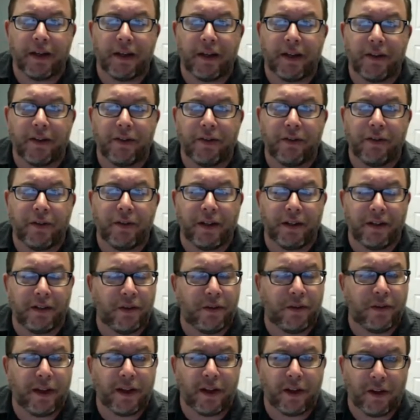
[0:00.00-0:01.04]

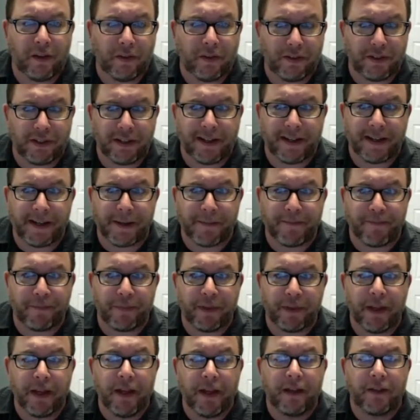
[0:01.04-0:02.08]
and do that all the
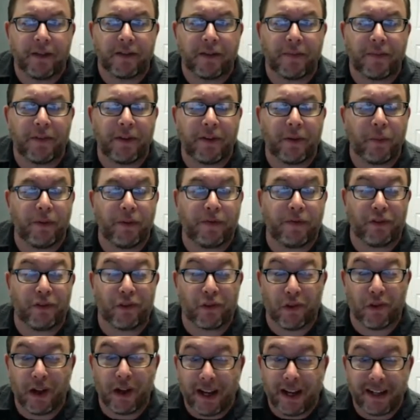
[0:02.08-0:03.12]
time. Something that
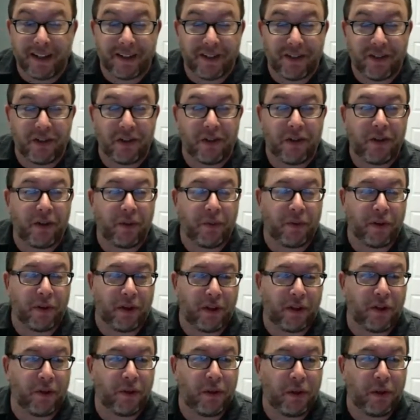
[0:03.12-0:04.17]
we've tried to do that
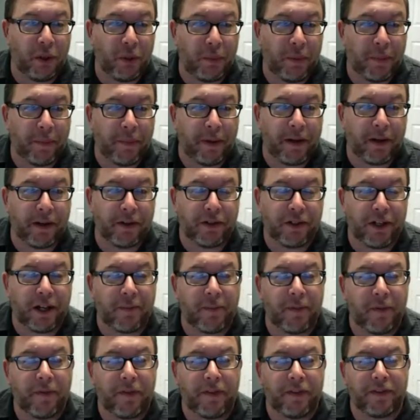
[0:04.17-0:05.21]
we're going to do a little bit better
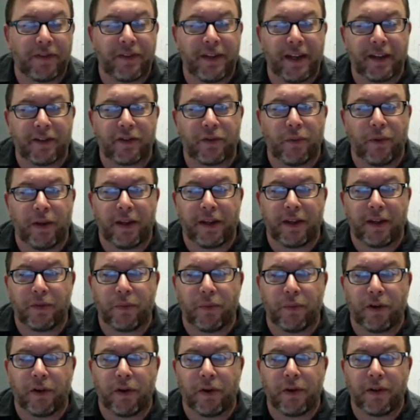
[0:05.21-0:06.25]
job of this next week
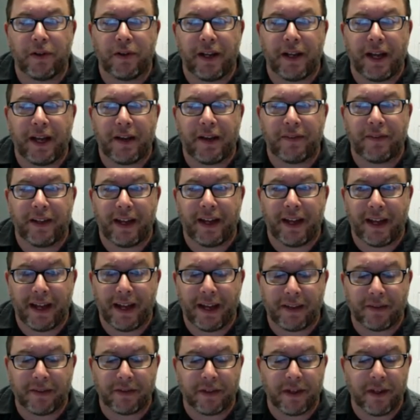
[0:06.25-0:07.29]
is we're going to have to
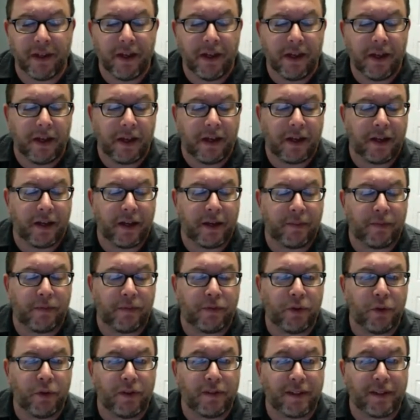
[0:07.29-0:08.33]
ask
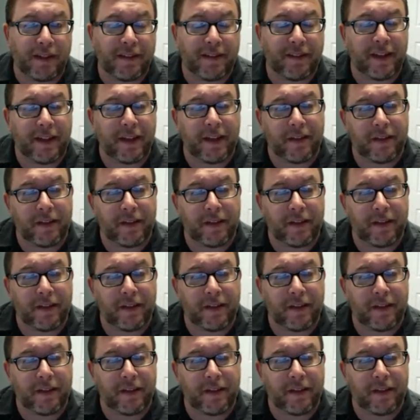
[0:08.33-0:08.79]
students as they